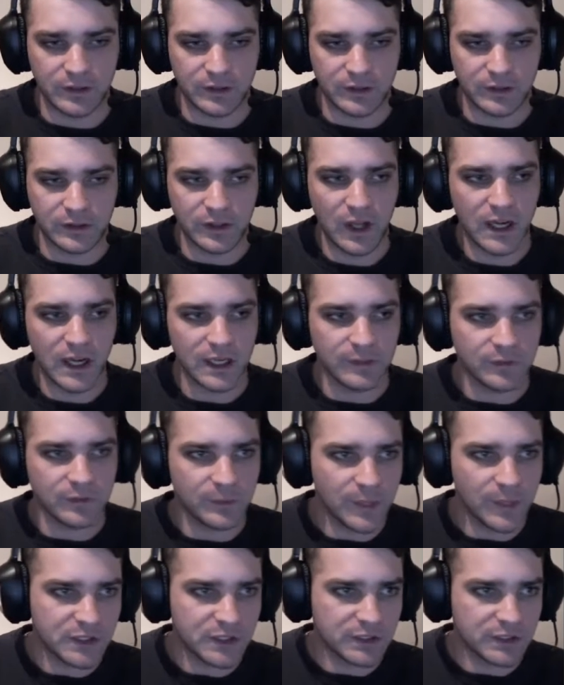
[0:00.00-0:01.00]
lighting
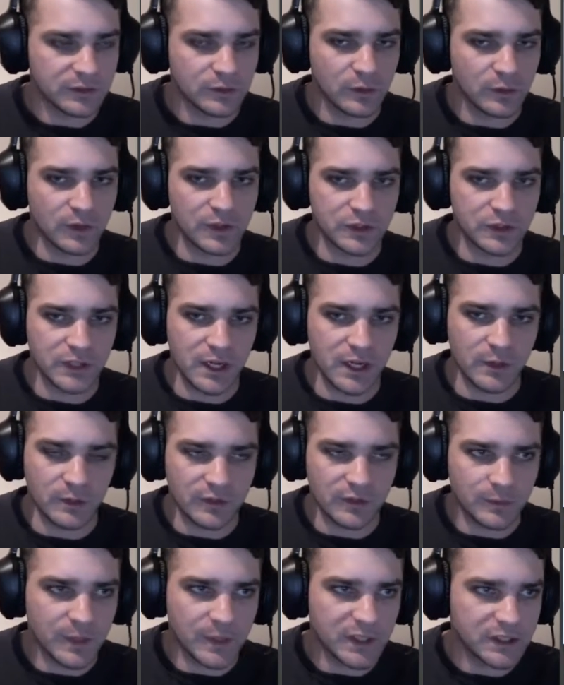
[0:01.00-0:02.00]
information or the shadow
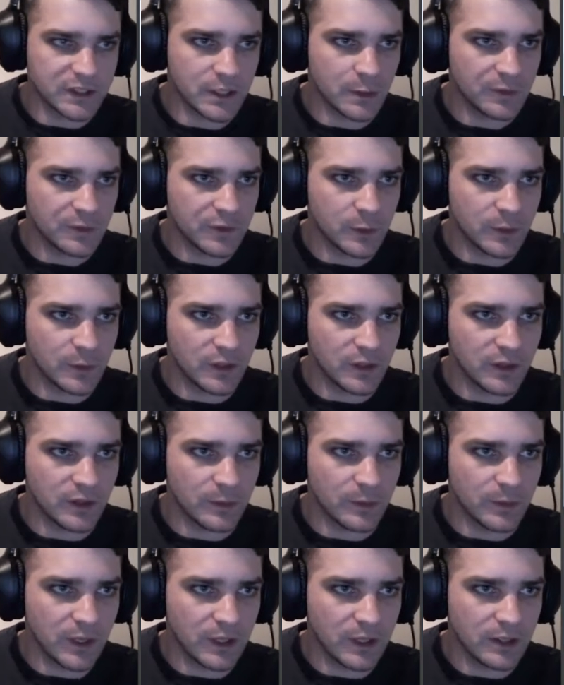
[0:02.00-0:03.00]
information, however you want to think about